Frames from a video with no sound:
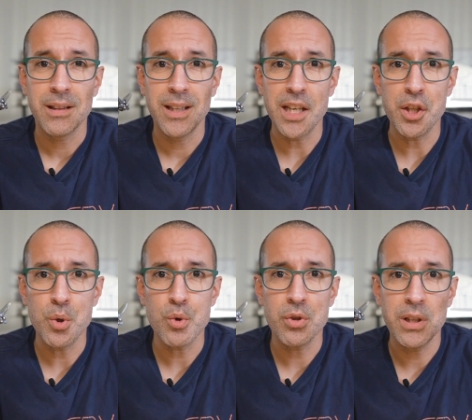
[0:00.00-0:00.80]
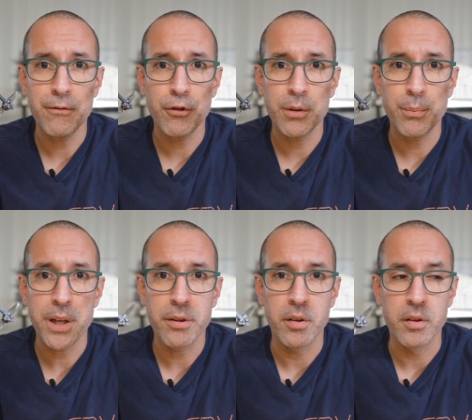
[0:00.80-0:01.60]
they use different
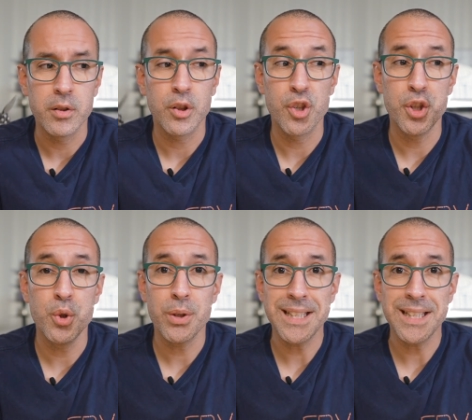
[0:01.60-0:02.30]
methods, or you